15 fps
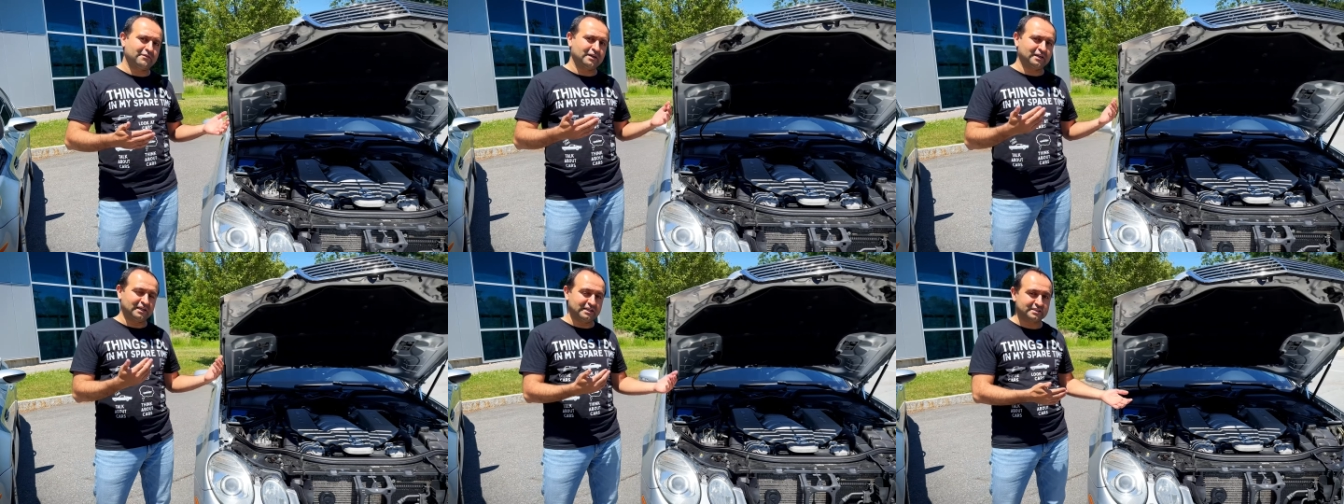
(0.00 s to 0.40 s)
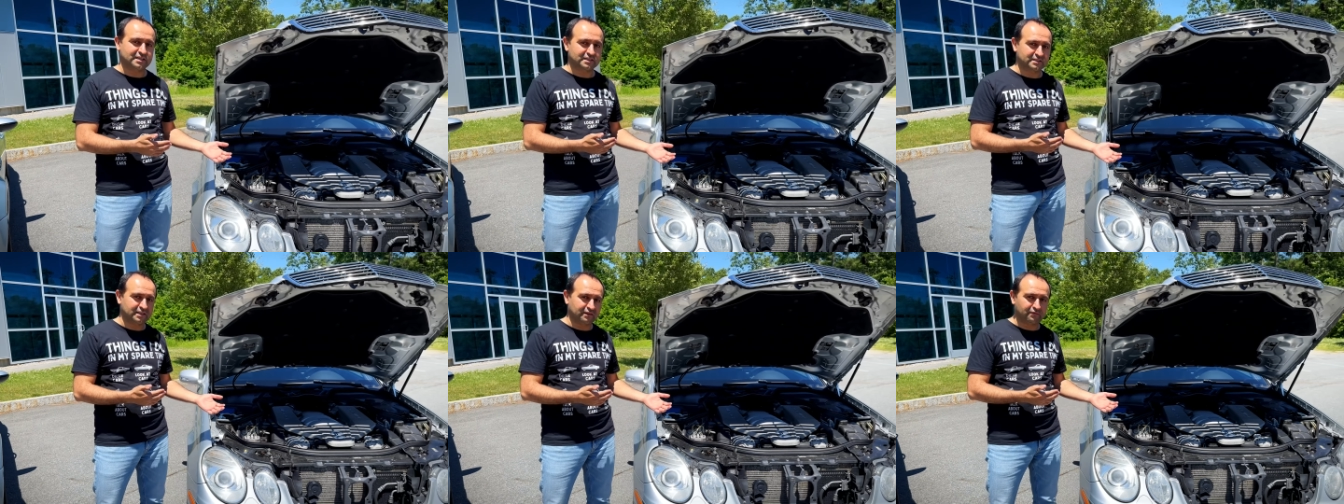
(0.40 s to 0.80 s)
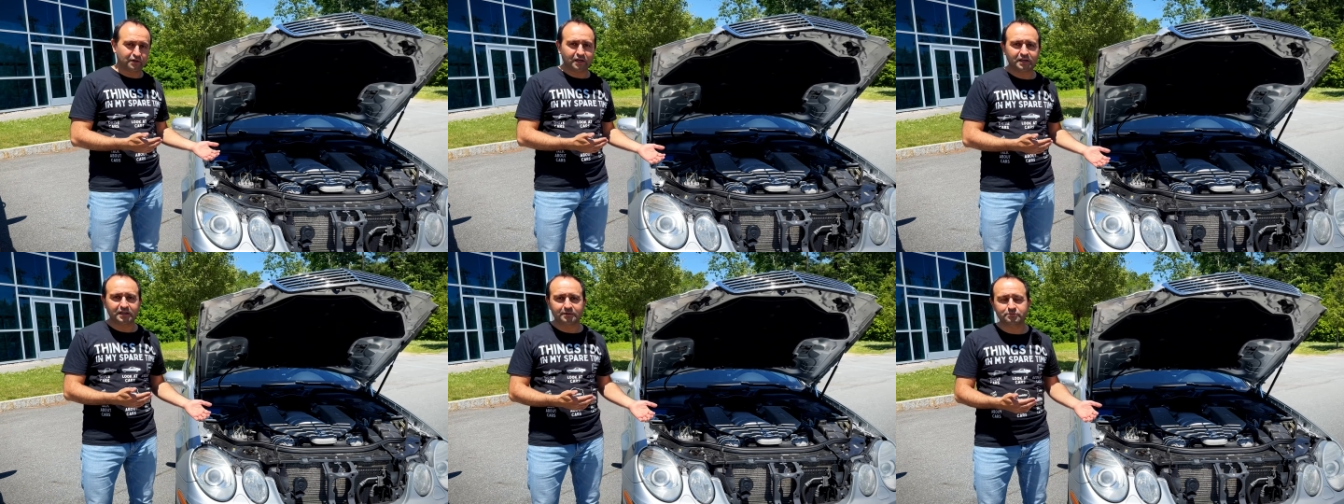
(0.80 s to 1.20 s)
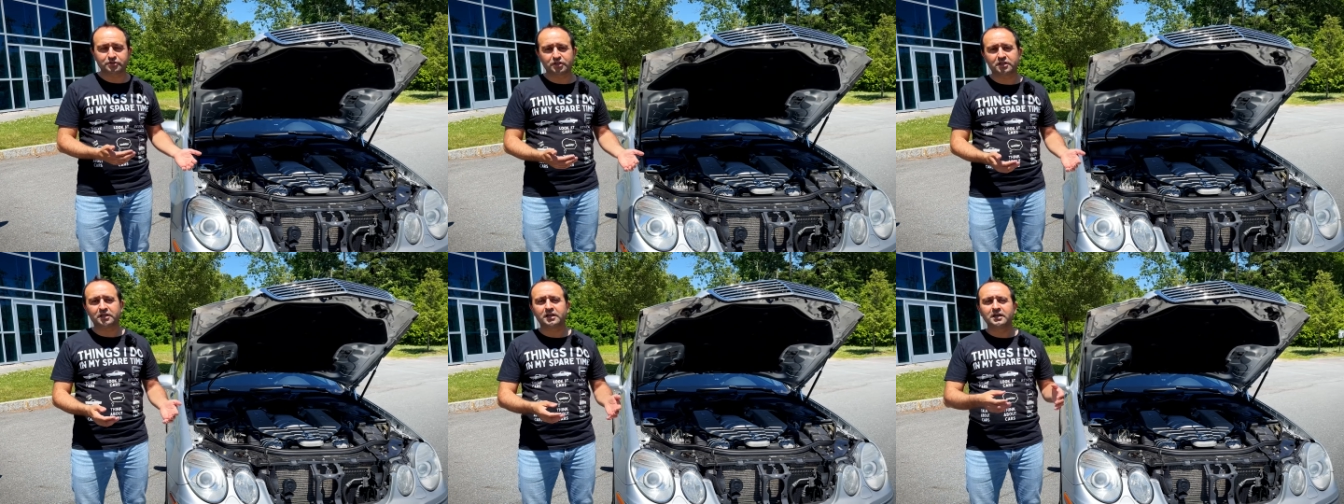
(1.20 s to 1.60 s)
and E63
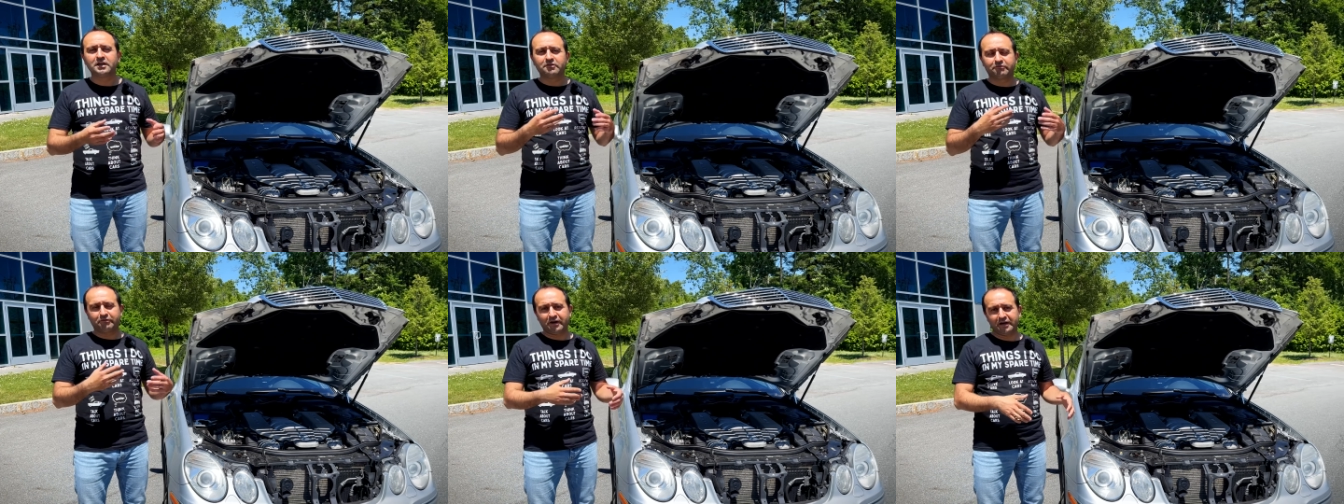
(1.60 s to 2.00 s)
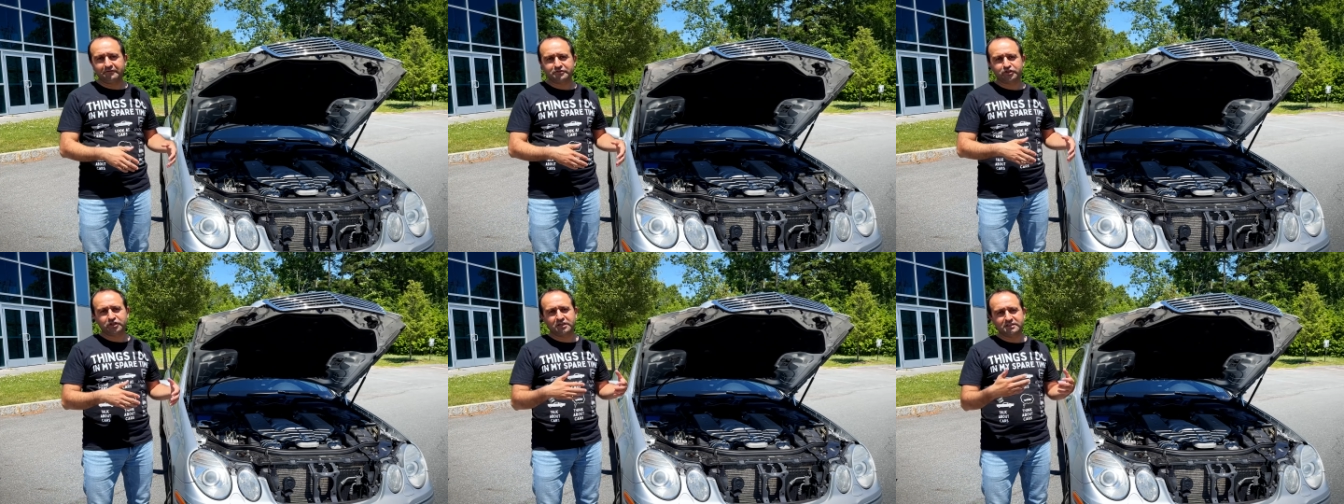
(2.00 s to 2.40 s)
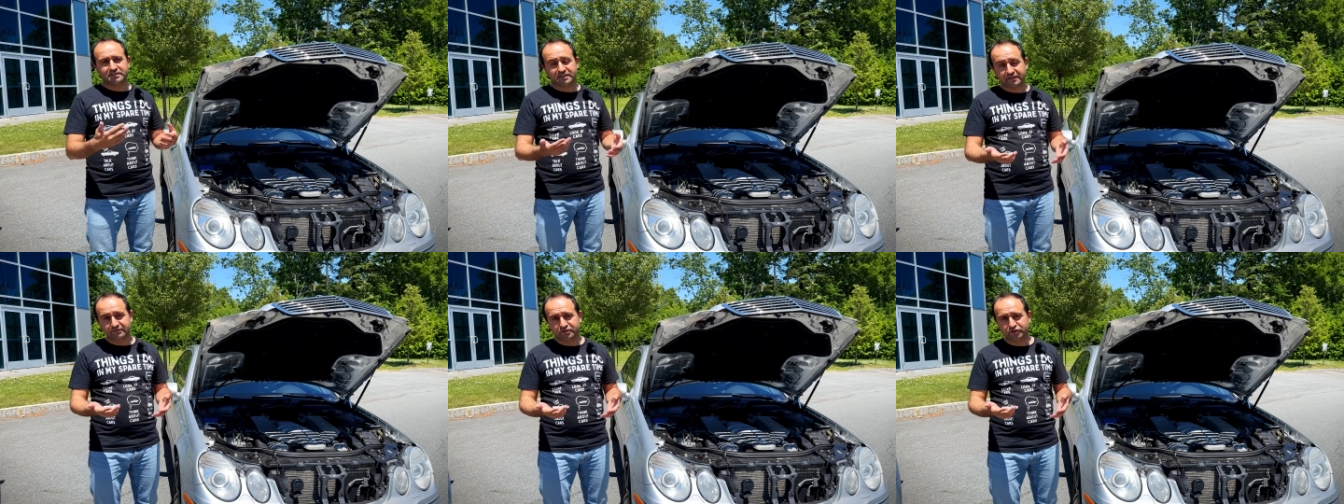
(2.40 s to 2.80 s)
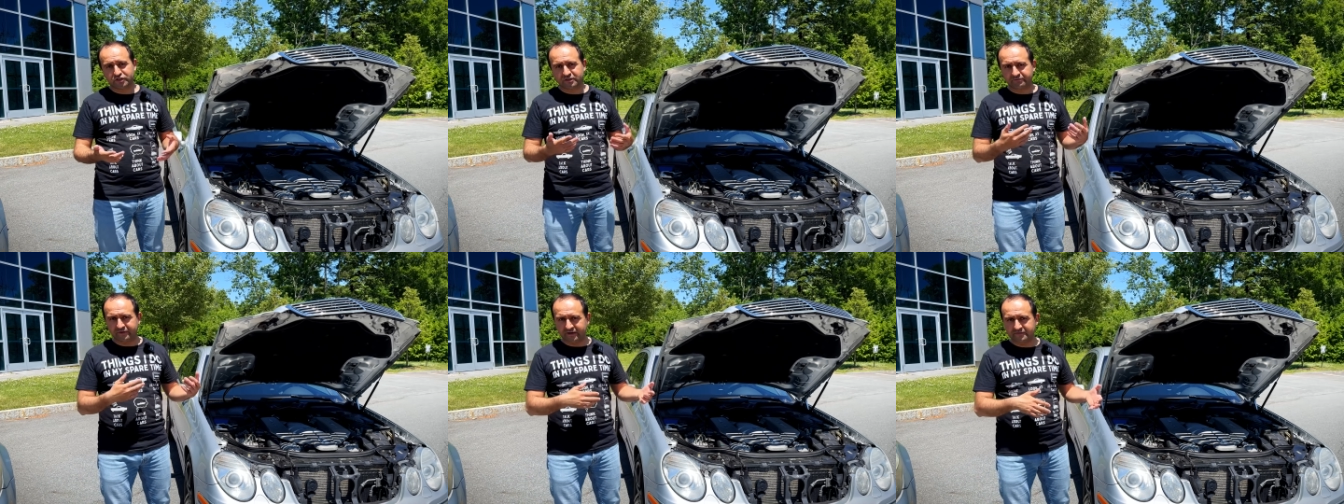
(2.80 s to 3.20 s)
AMG, 5G and
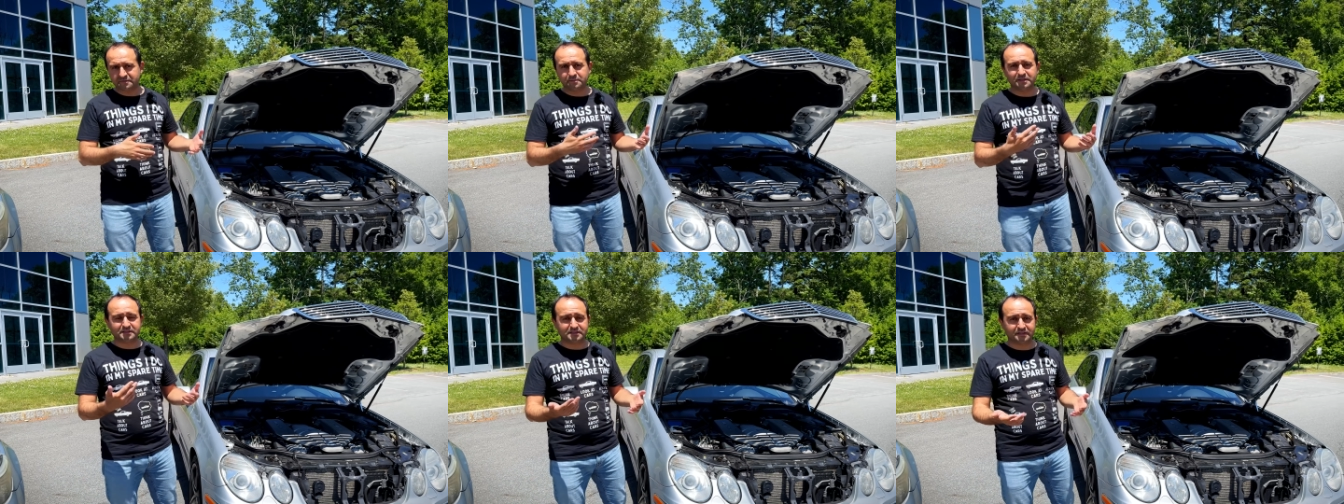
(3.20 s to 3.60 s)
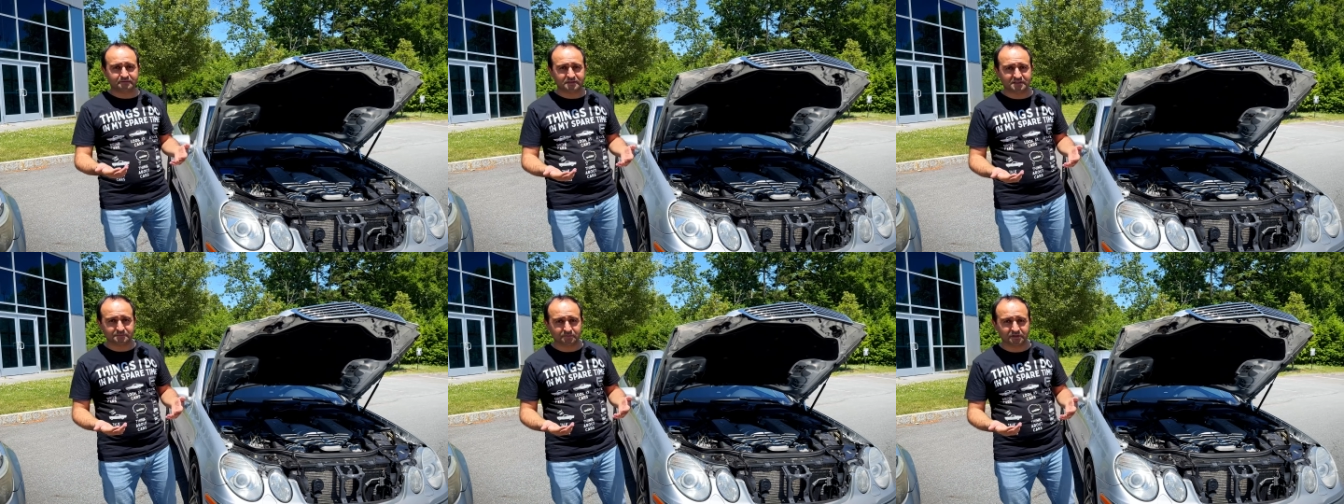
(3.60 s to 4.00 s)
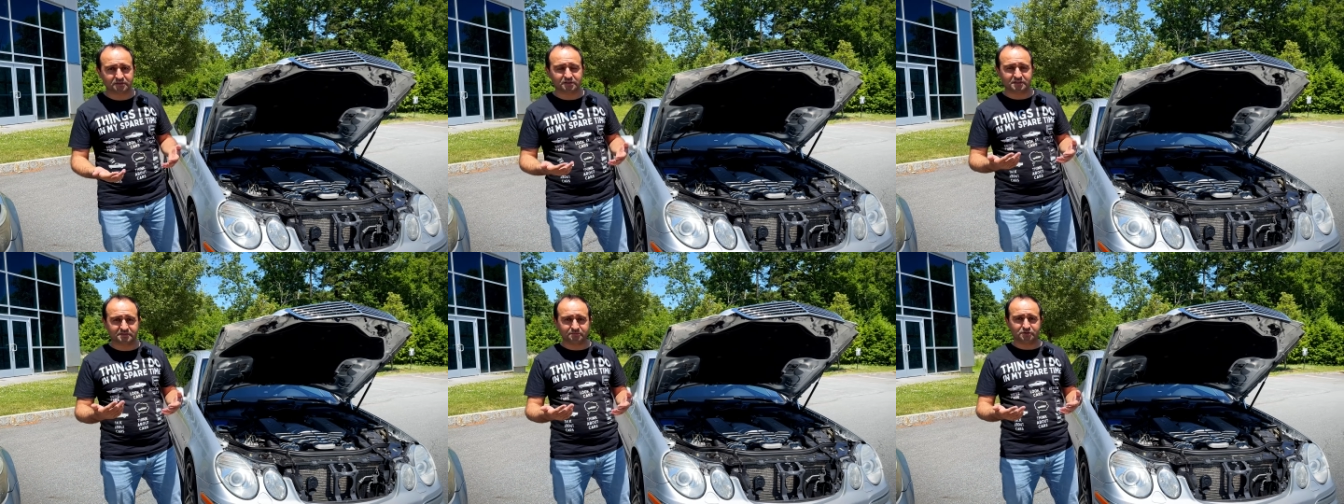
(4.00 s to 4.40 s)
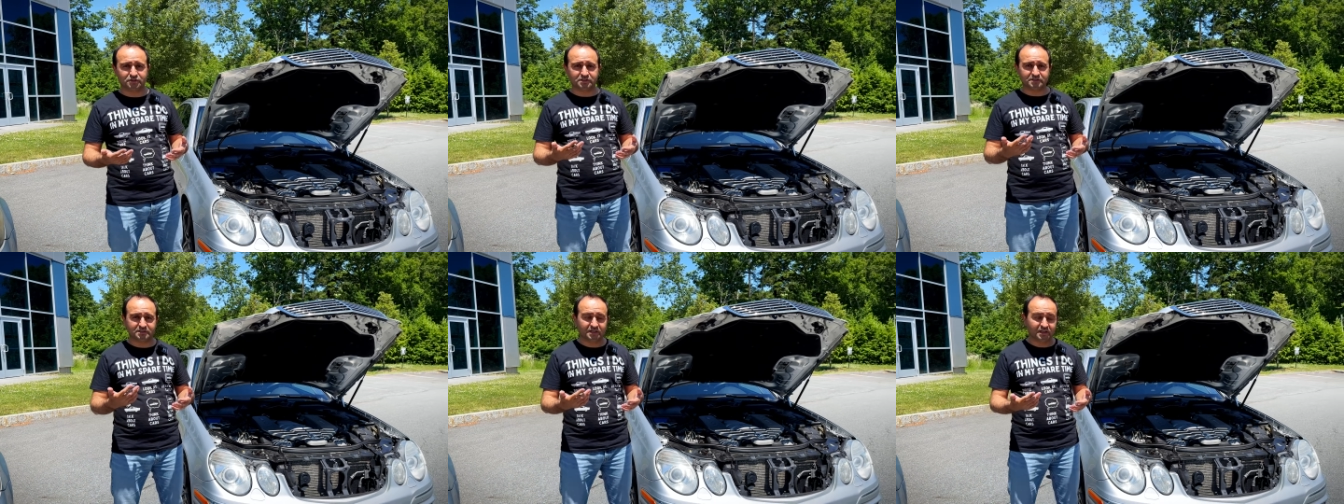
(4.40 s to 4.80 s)
7G, 5-speed and 7-speed transmissions